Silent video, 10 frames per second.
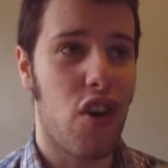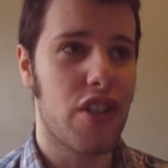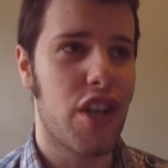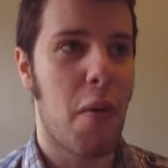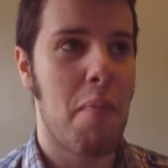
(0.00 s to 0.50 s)
you're
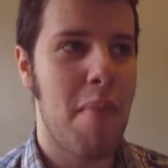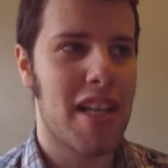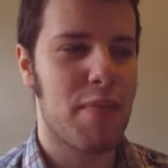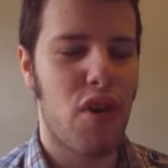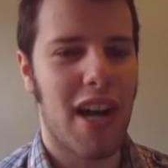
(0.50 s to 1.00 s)
also
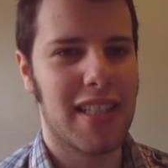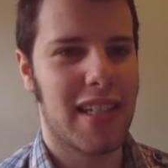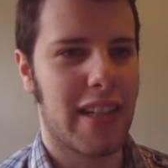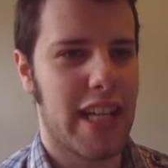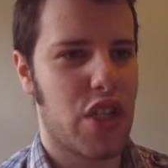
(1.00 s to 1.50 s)

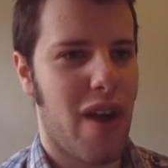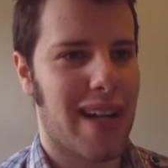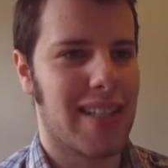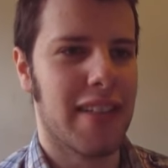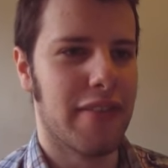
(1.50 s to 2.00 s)
mesmerizingly
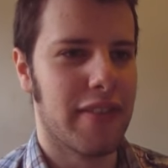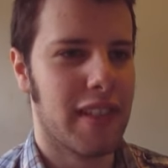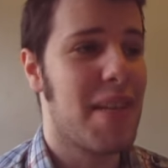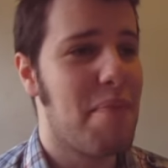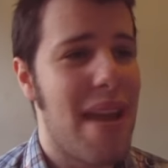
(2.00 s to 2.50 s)
attractive
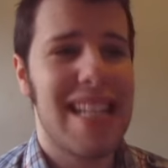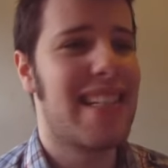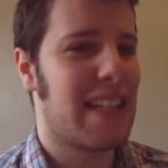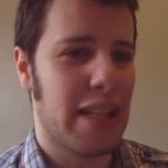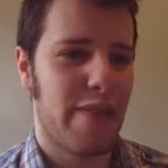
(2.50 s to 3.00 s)
and
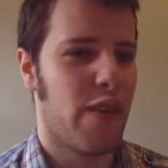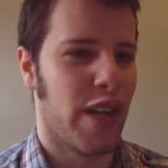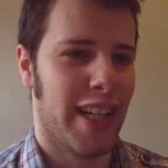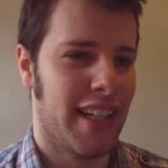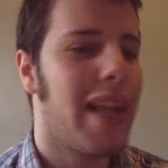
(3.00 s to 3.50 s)
amazingly
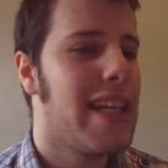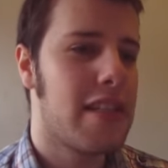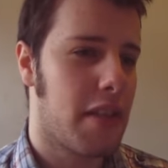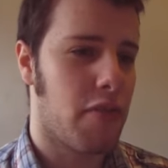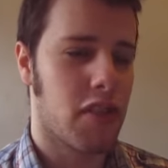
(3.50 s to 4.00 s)
funny,
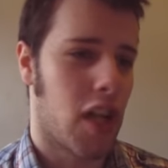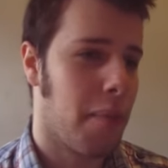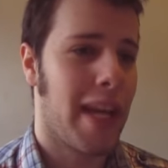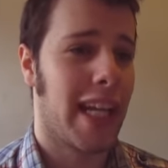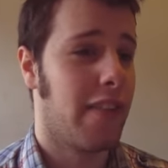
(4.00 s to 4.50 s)
please don't
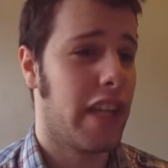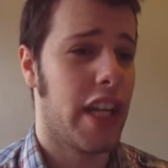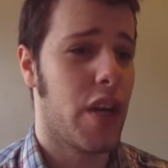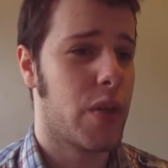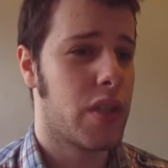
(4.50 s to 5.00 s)
stop making
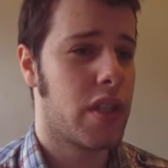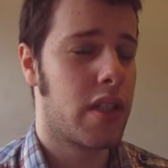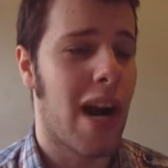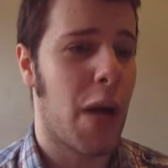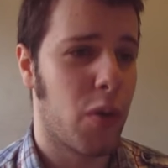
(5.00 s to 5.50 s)
videos
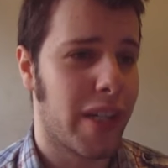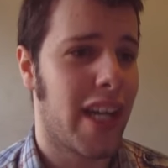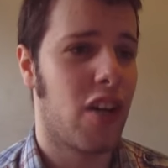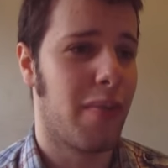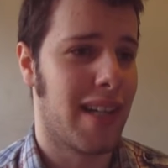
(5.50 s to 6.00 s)
or I will
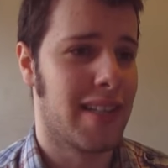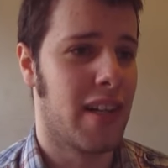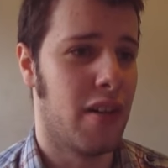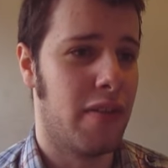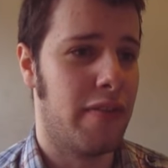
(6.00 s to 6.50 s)
kill
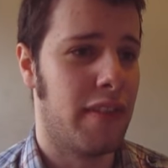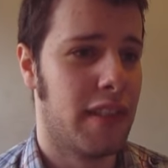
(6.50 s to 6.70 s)
myself,